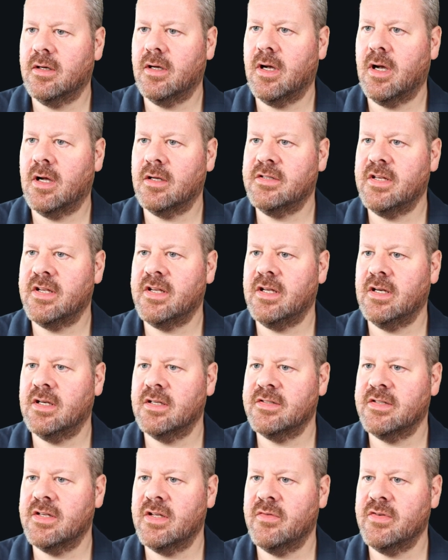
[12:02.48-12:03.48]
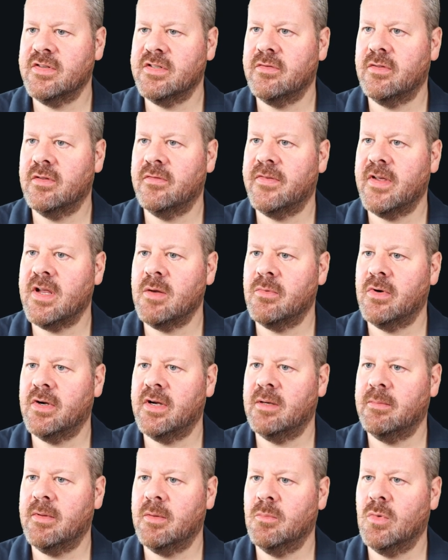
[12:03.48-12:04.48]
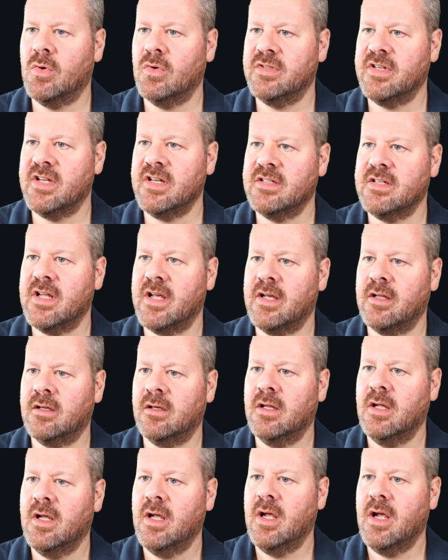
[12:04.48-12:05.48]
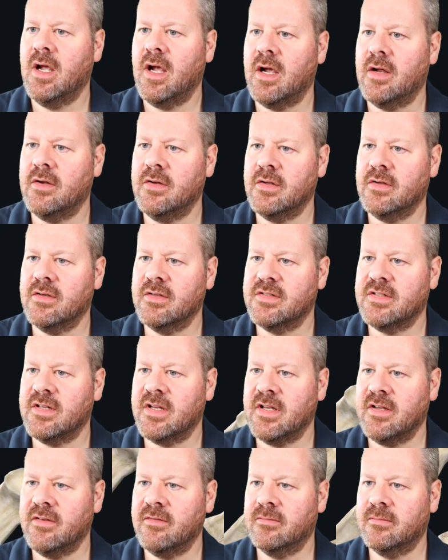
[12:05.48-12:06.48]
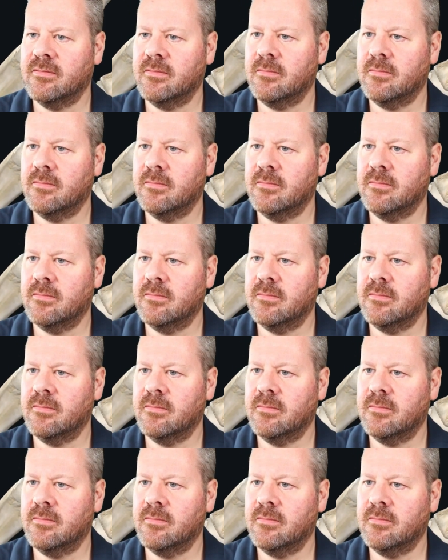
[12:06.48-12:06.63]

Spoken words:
articular surface of the femur in a little bit more detail, and you can see